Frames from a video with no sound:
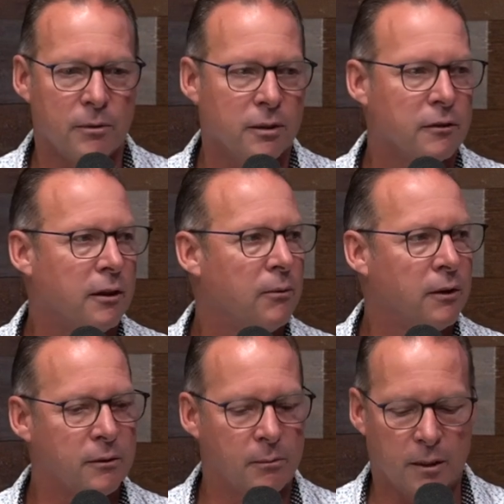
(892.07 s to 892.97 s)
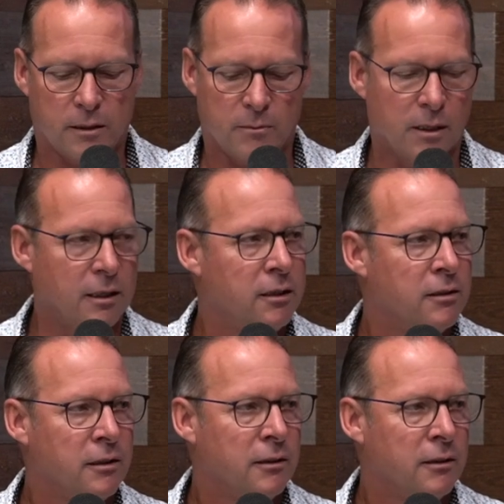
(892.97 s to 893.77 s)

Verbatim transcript: real estate wasn't making money,